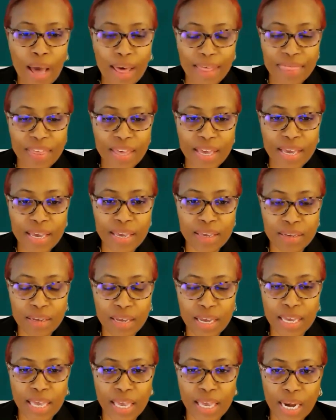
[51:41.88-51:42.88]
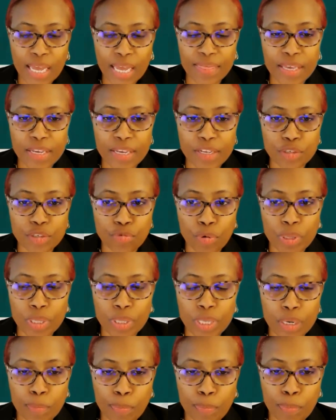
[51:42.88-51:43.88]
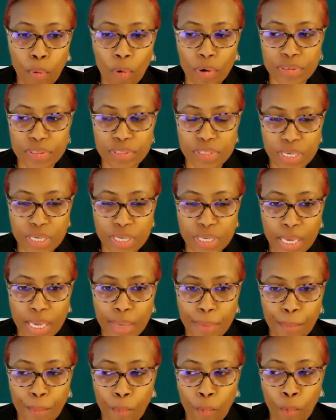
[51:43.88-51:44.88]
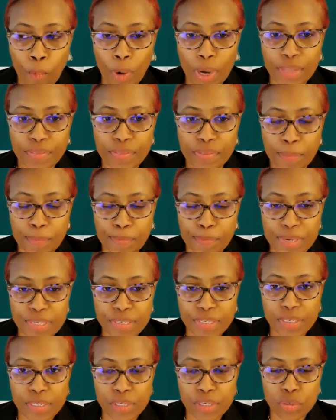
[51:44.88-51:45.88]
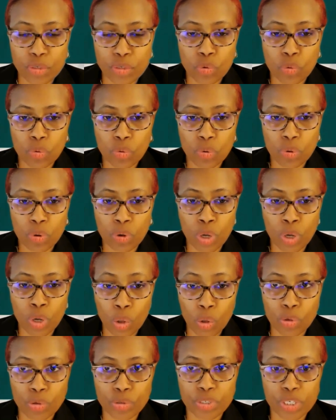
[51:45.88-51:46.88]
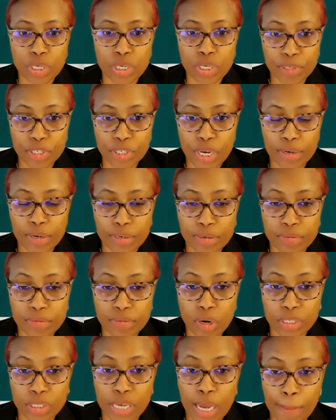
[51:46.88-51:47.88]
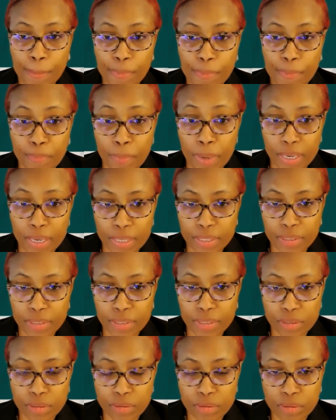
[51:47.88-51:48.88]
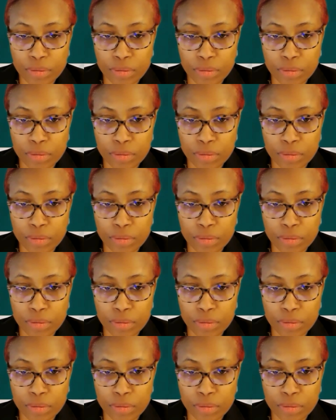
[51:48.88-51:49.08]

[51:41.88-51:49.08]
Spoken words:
Well, I think it's really important to keep what the business goals and objectives are top of mind.